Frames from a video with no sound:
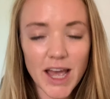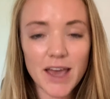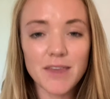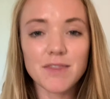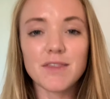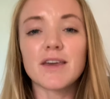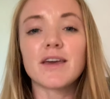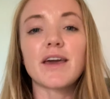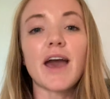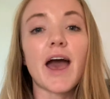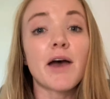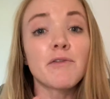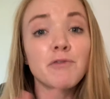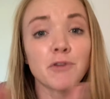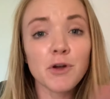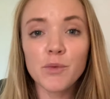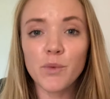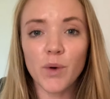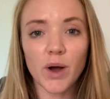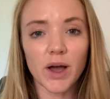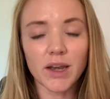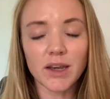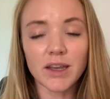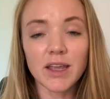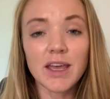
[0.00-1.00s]
I think
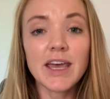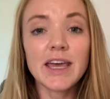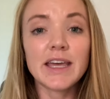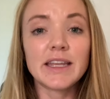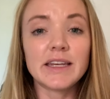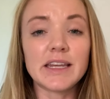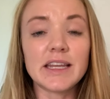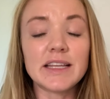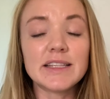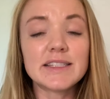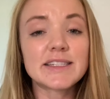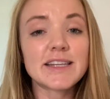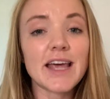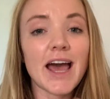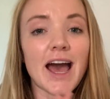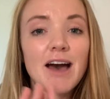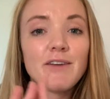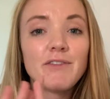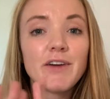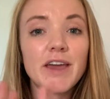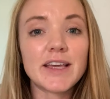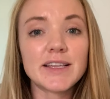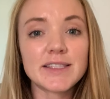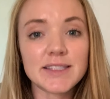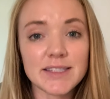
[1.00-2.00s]
everyone needs to
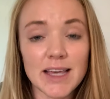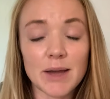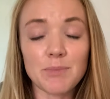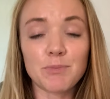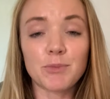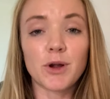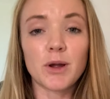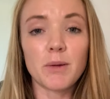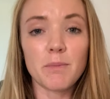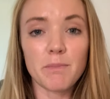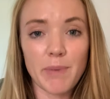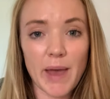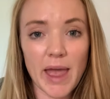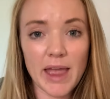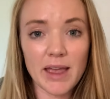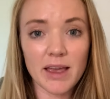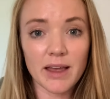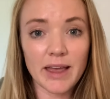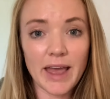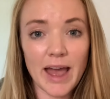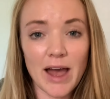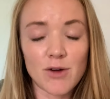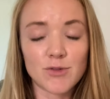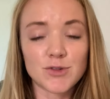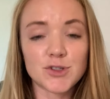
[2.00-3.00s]
have a separate bank
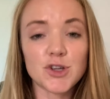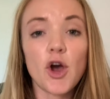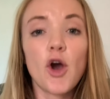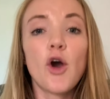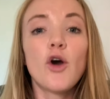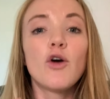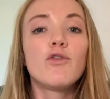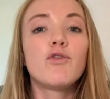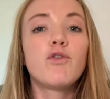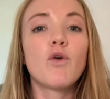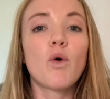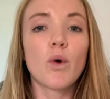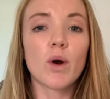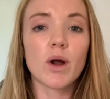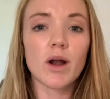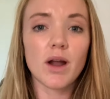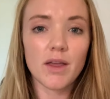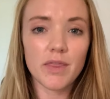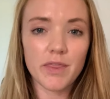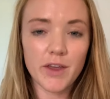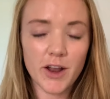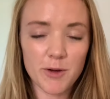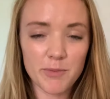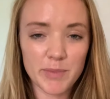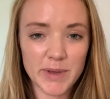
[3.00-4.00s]
account
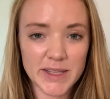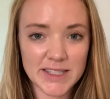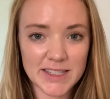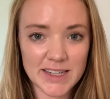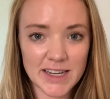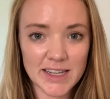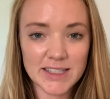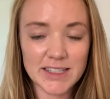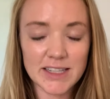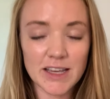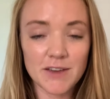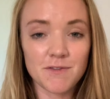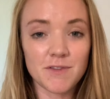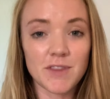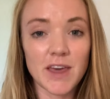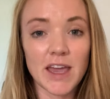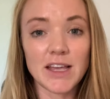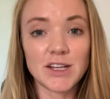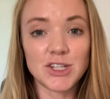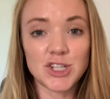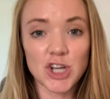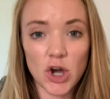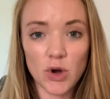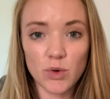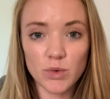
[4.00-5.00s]
for their business if
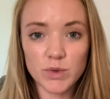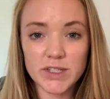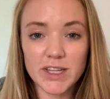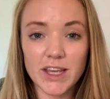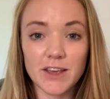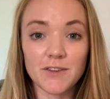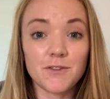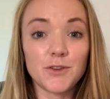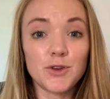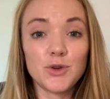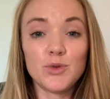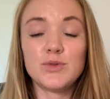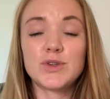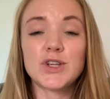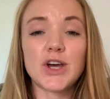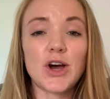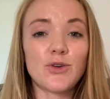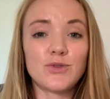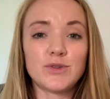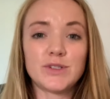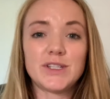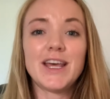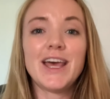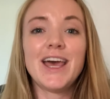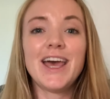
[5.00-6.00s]
they don't. If you
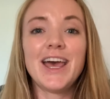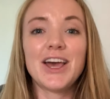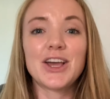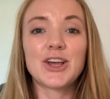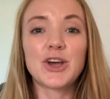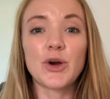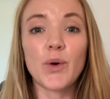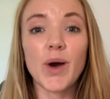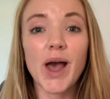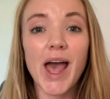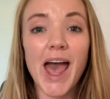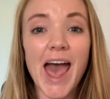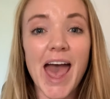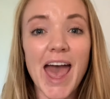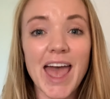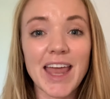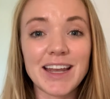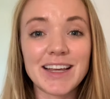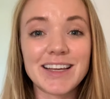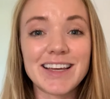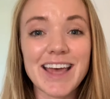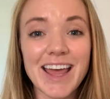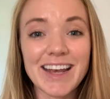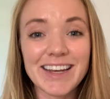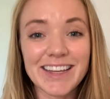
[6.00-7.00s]
don't, go ahead
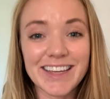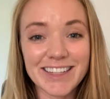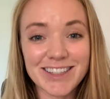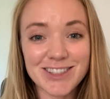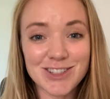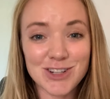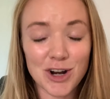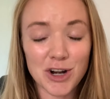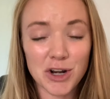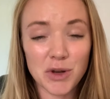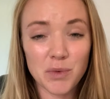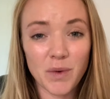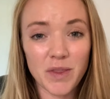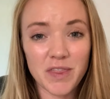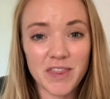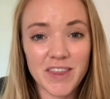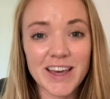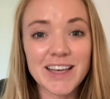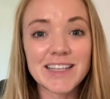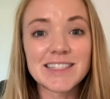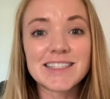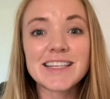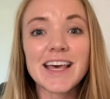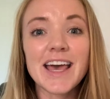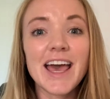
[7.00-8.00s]
and get started with
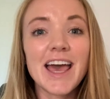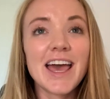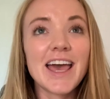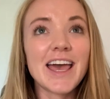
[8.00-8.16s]
this.